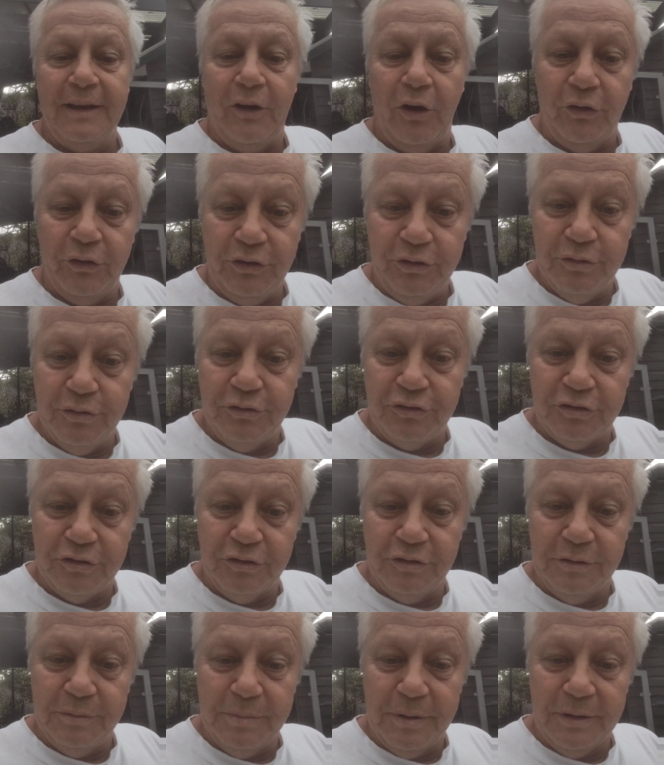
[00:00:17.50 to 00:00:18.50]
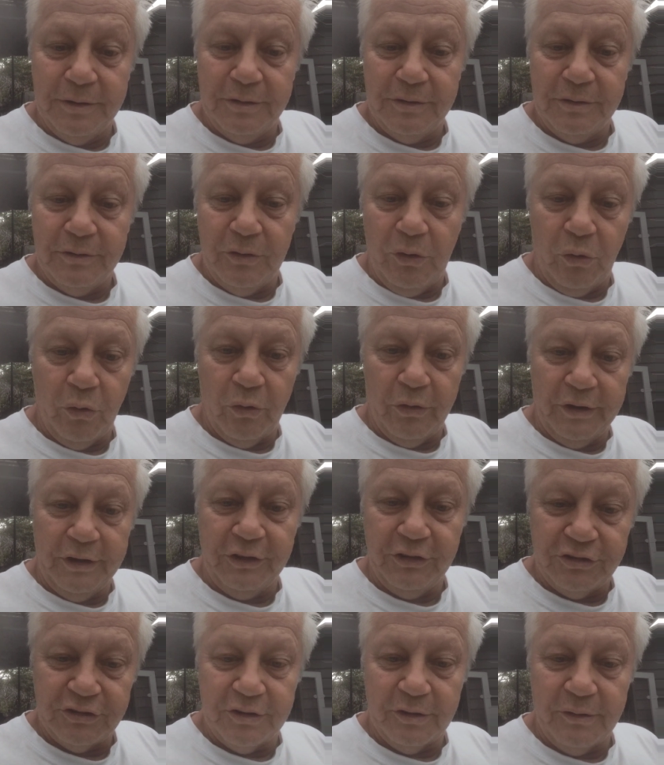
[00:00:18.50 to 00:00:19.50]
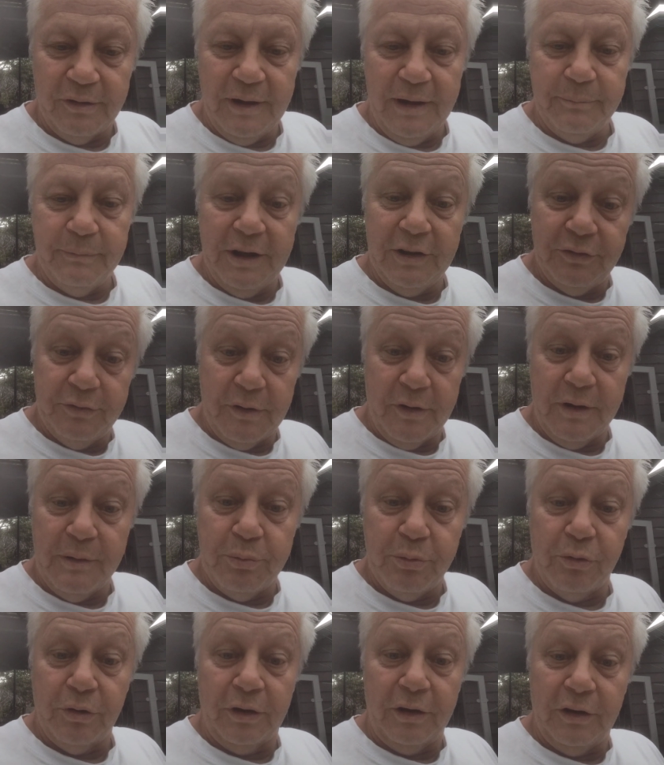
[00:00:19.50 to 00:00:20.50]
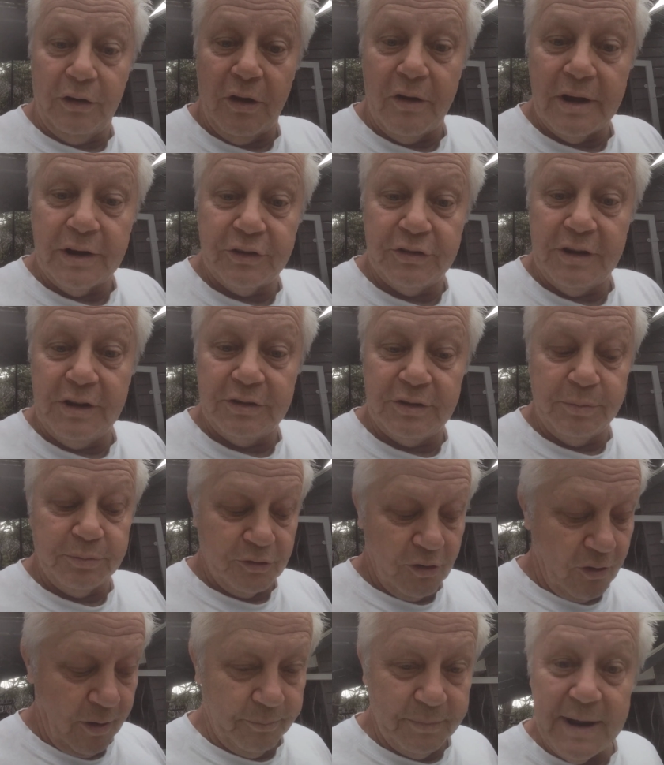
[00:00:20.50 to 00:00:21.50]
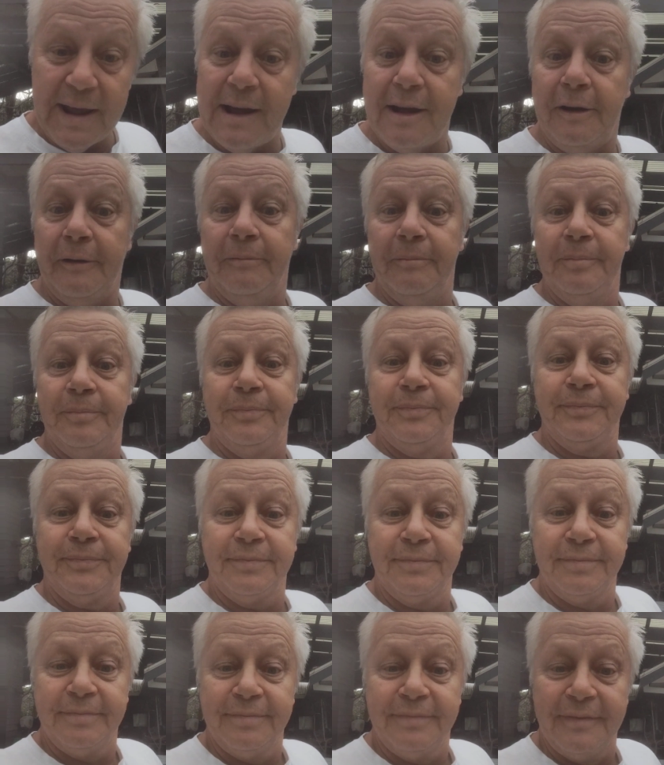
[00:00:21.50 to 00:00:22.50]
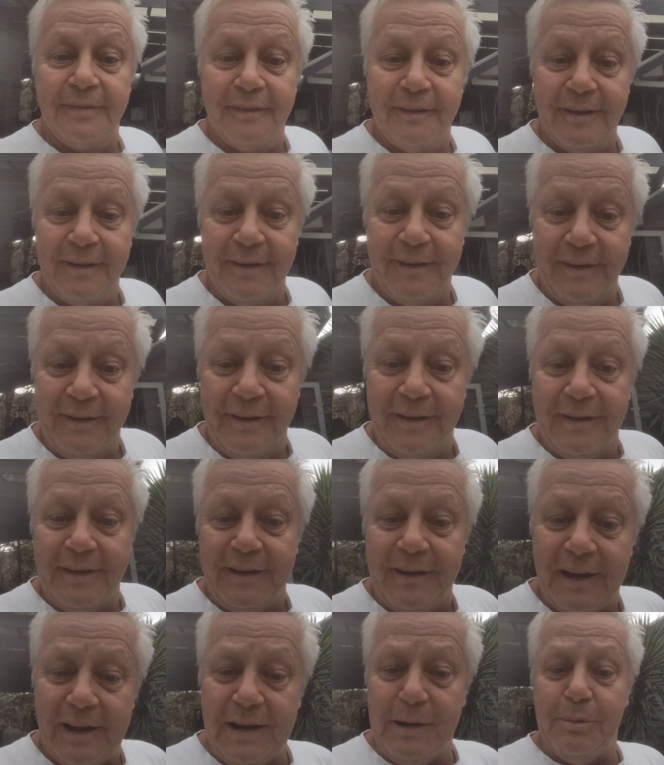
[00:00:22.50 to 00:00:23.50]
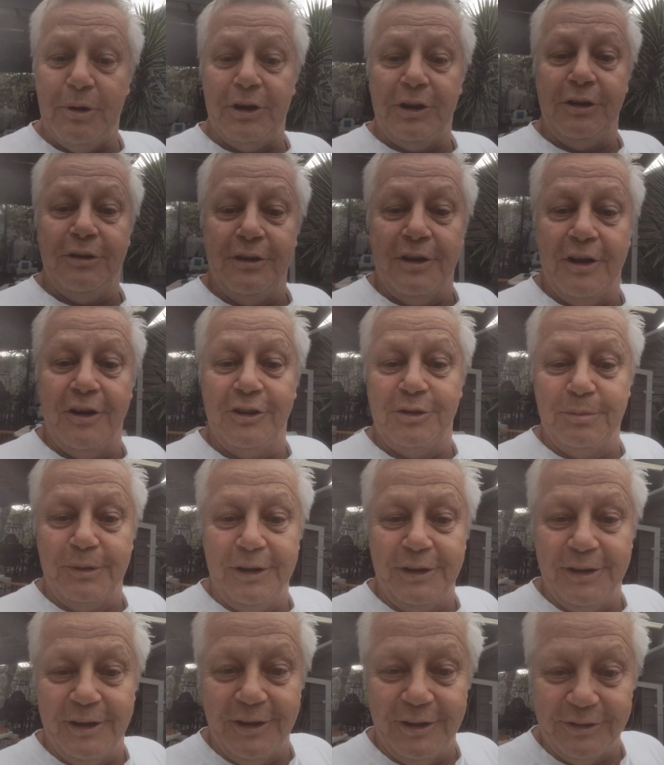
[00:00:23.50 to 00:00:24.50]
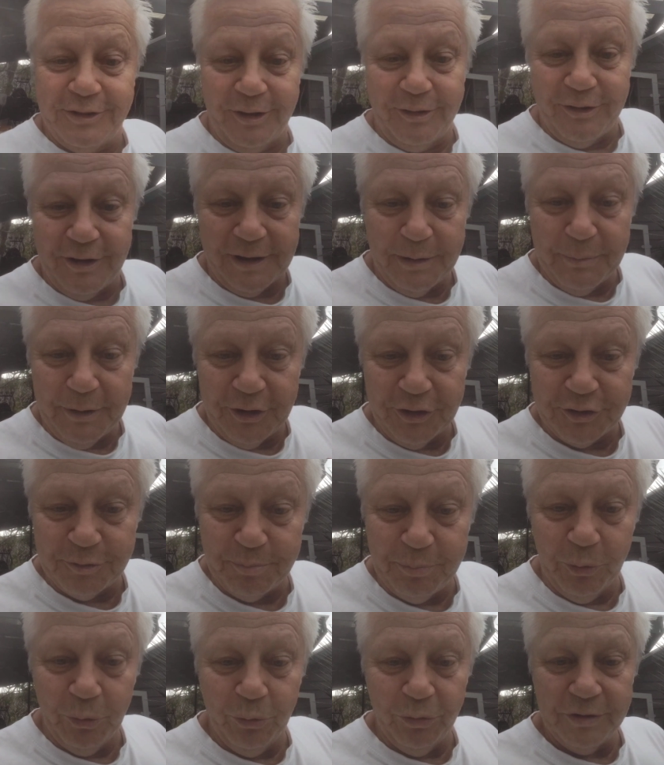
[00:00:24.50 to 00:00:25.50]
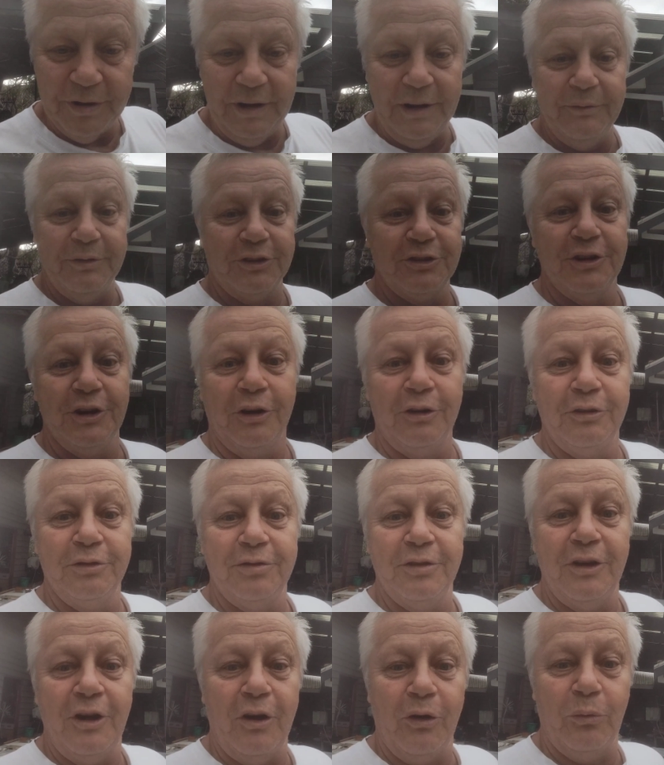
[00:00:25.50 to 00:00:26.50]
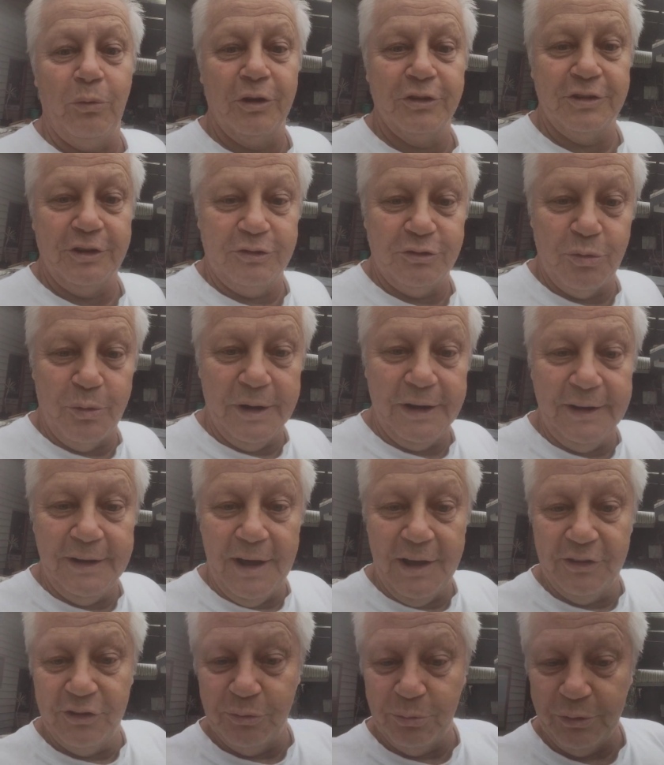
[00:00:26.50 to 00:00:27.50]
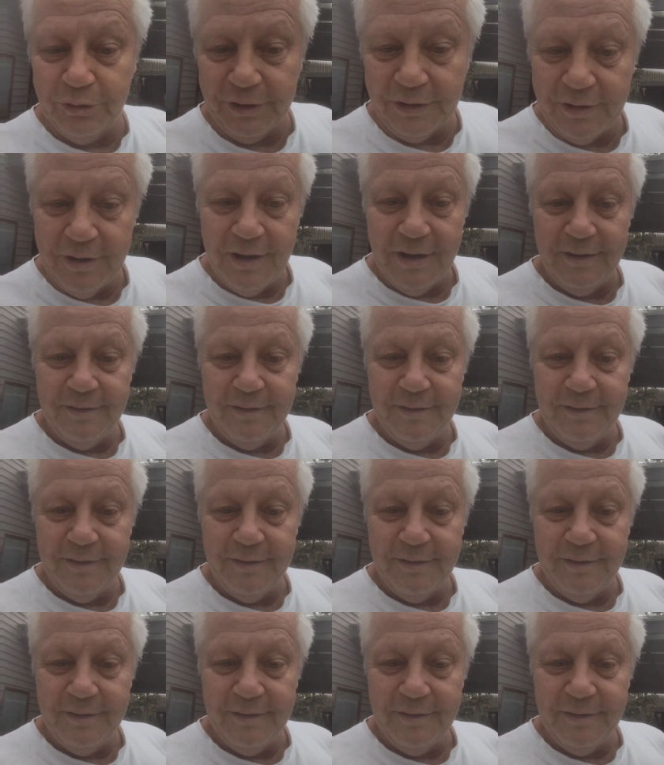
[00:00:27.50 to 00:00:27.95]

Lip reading: on YouTube or on Instagram. It's very important. Like, share, subscribe. Now, anybody who knows me knows I like a bit of sport, and if it's golf, I'll watch it 20 days a week.